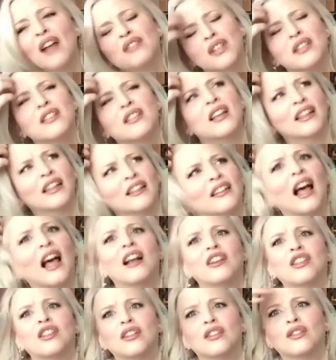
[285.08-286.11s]
to decide the
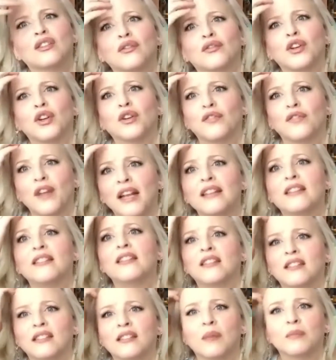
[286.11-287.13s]
lash that's good for your face,
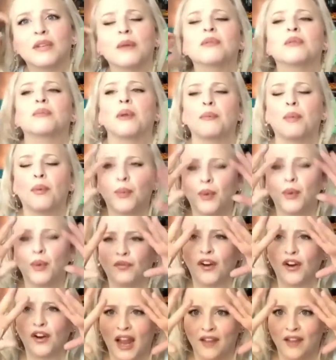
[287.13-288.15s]
because sometimes people put
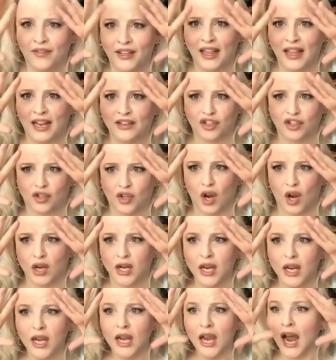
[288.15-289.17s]
very heavy lashes on
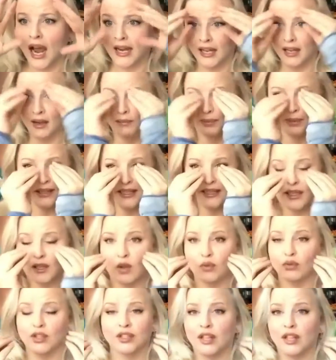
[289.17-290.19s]
and it completely
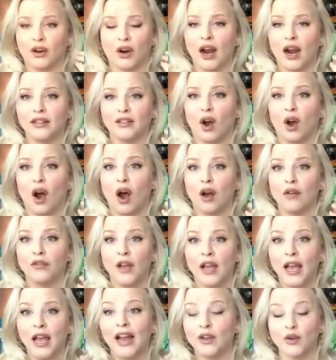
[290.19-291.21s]
closes their eyes off
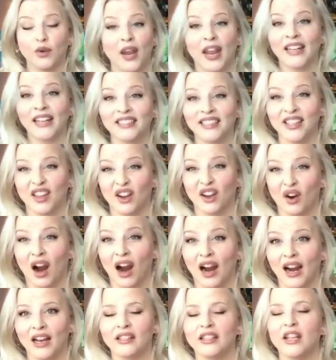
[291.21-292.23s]
and you can't see their
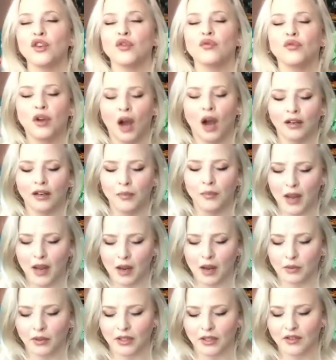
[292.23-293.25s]
eyes, and you've got to be
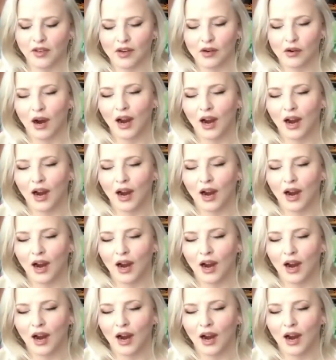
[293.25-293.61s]
able to see your